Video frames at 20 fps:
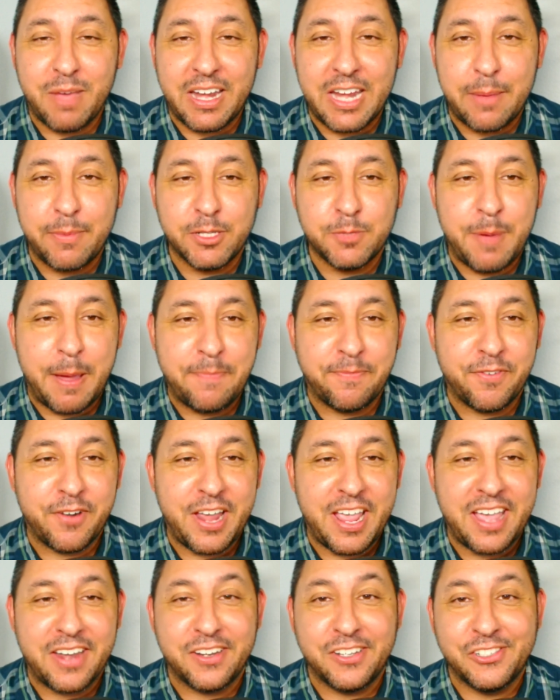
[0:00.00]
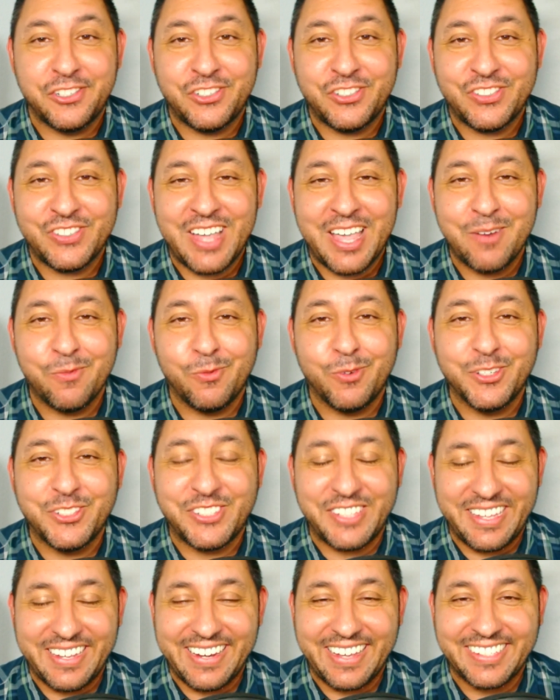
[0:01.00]
My name is Pep Fernandez, and we'll
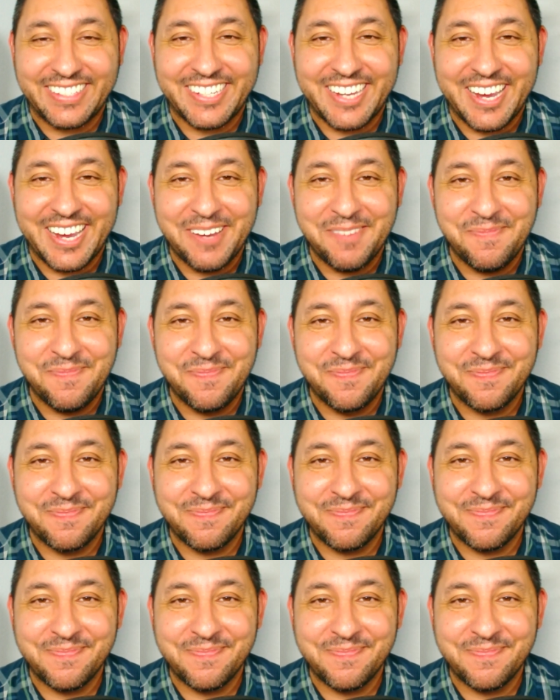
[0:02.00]
see you next time.